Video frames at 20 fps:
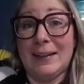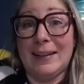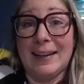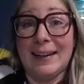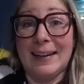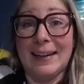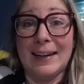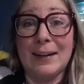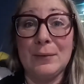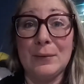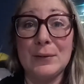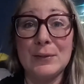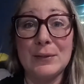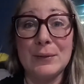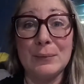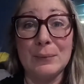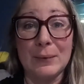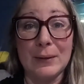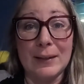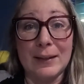Like it was a
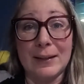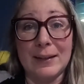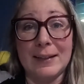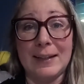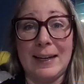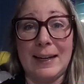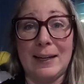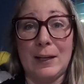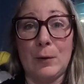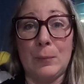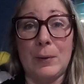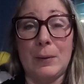really good cantaloupe.